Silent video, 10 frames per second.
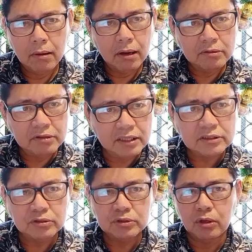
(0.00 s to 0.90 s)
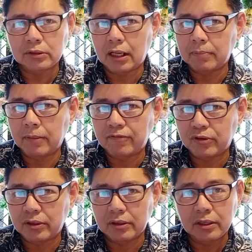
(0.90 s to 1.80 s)
this consultant
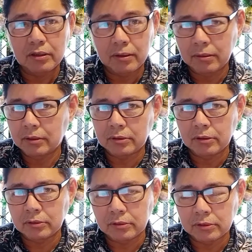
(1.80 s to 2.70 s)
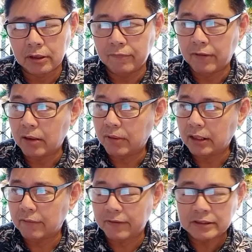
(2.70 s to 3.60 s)
before, to evaluate
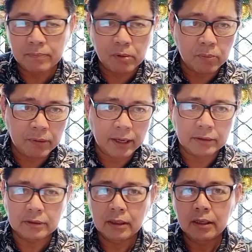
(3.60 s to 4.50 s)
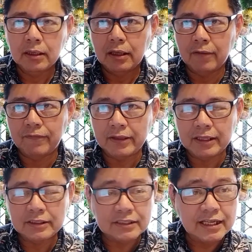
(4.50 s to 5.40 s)
if it's appropriate, if it
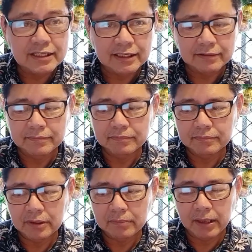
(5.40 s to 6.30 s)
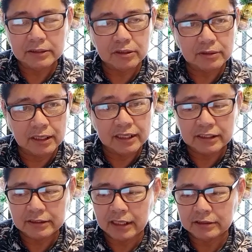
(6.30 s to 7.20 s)
is needed based on the needs
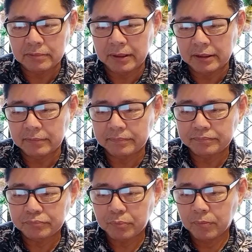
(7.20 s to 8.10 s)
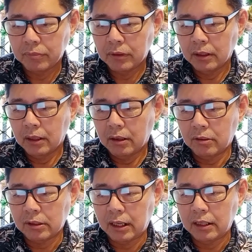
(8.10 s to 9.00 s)
assessment.
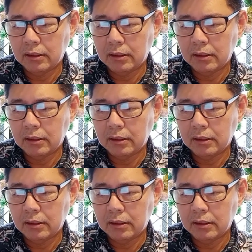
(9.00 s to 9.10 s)
Okay.